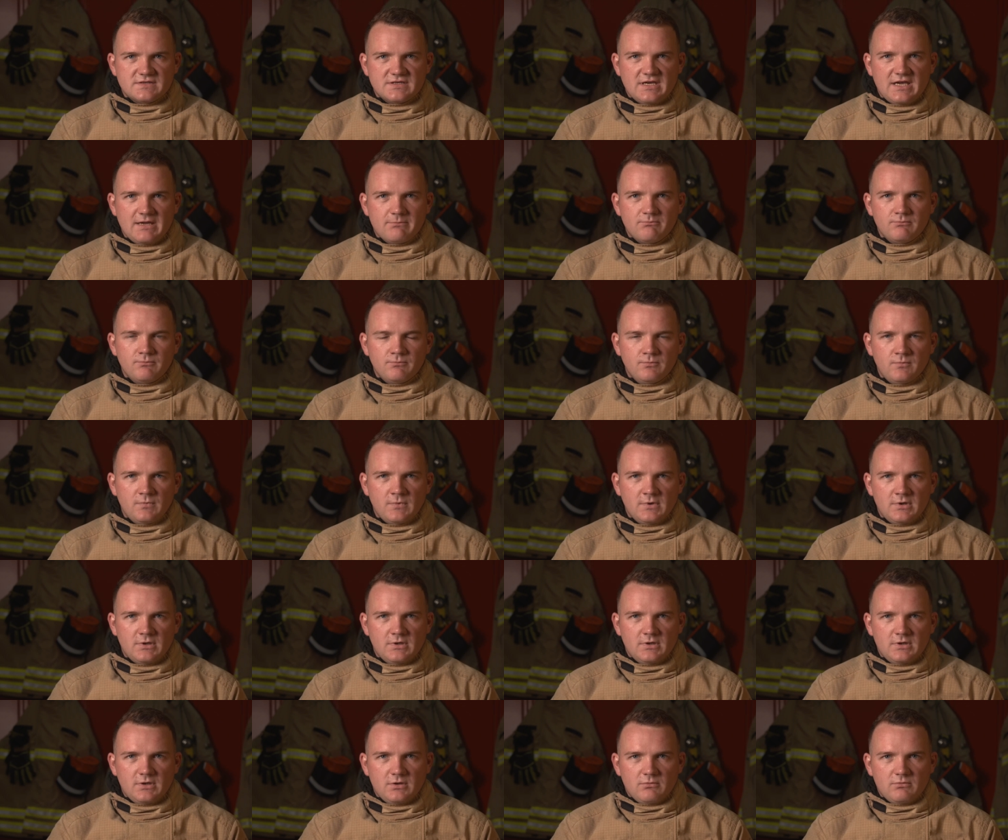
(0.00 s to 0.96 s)
same.
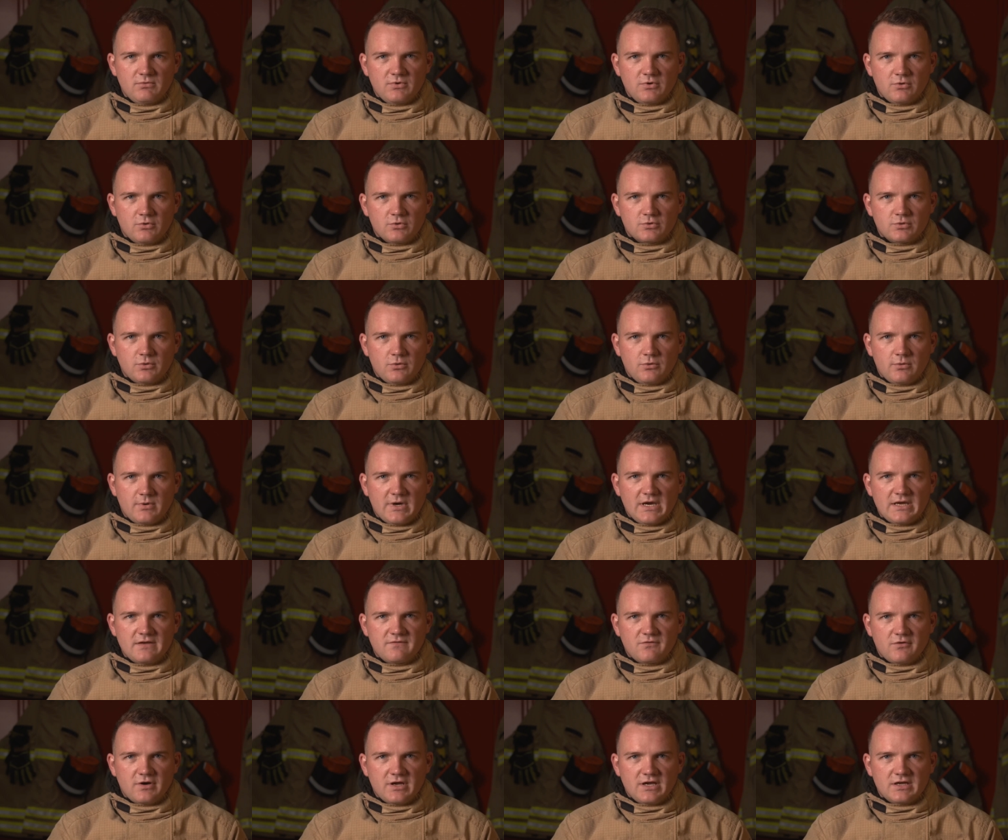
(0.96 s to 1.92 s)
We go to a
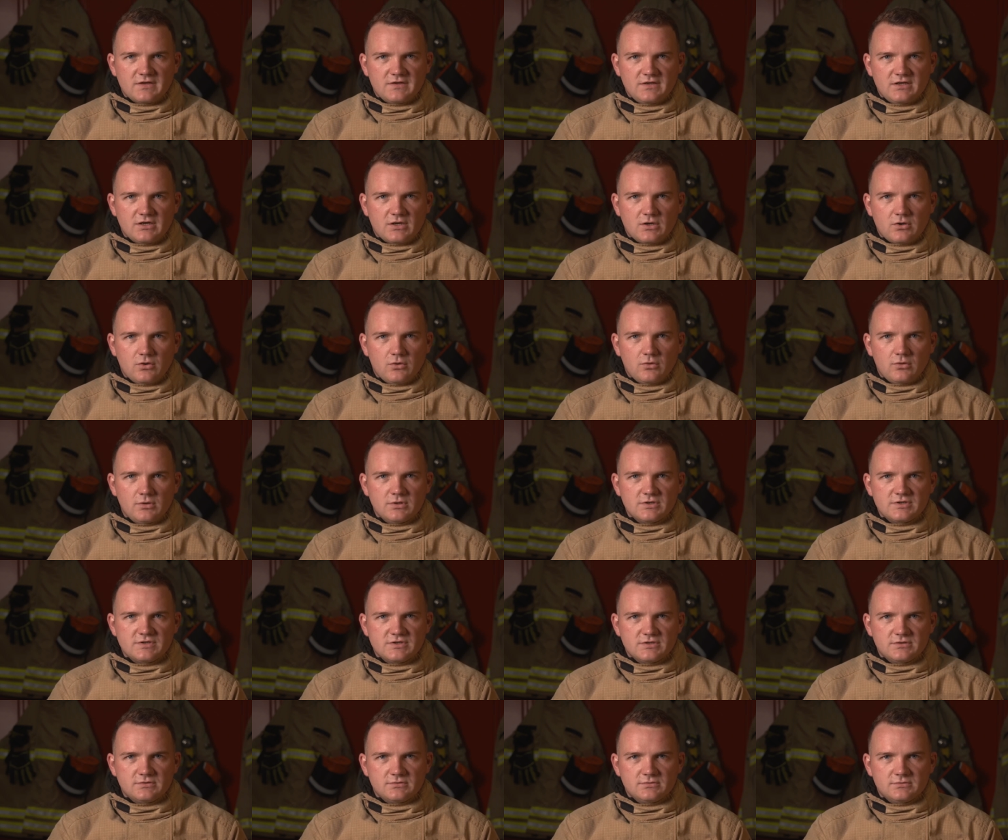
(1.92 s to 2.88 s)
wide variety of
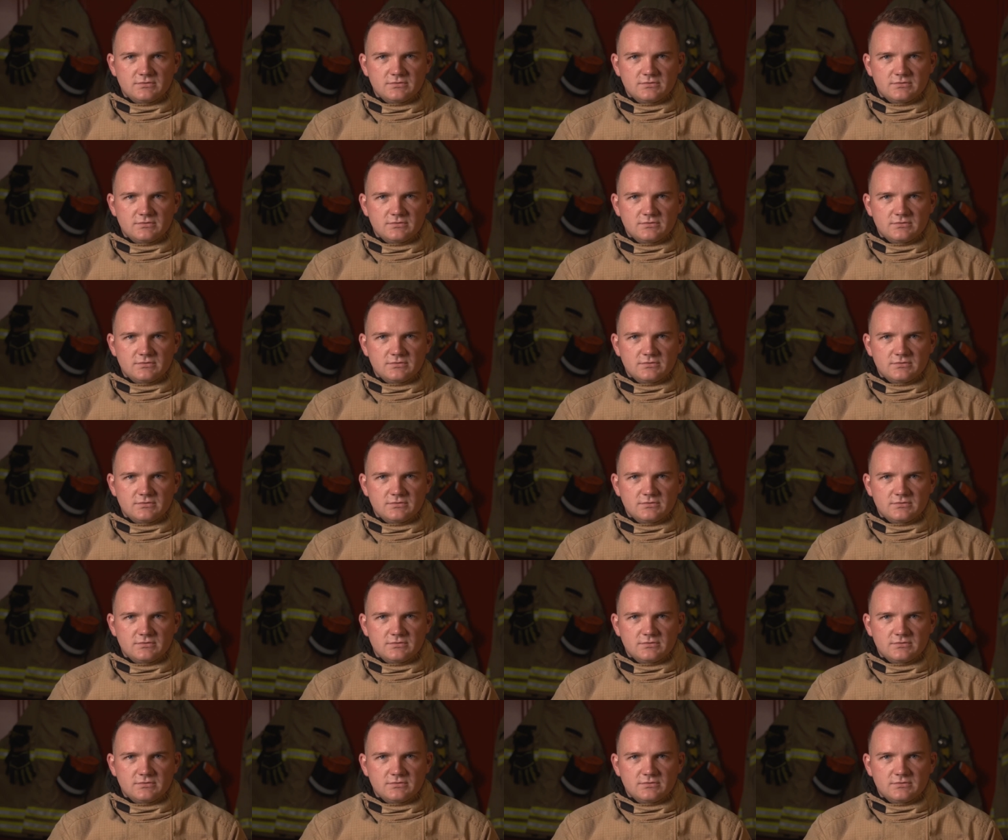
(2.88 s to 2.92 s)
calls.